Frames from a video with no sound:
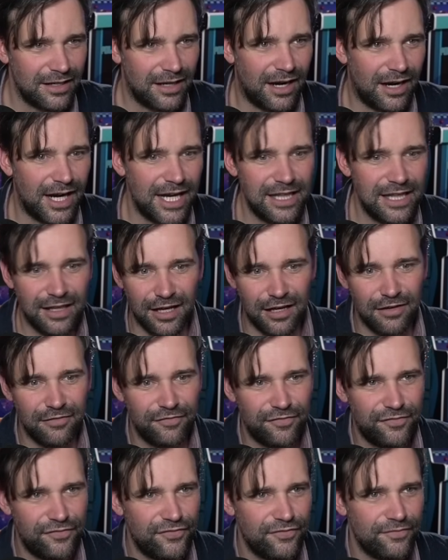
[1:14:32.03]
I
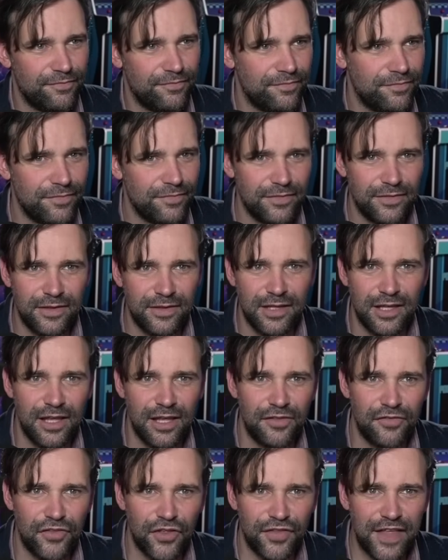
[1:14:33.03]
love
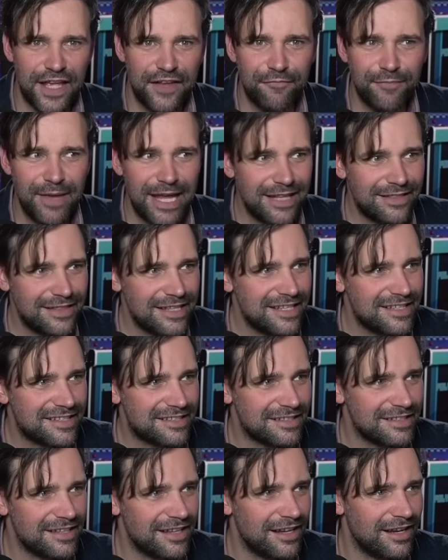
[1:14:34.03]
that they've made
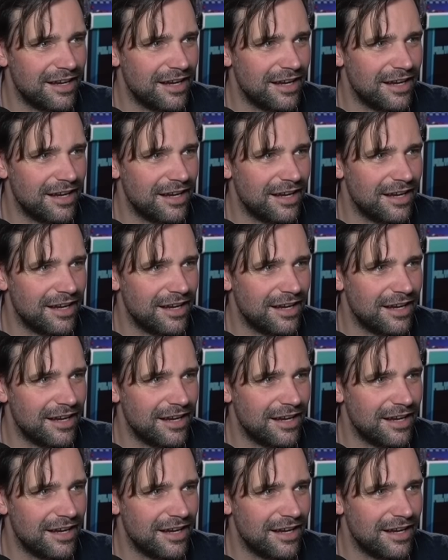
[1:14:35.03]
these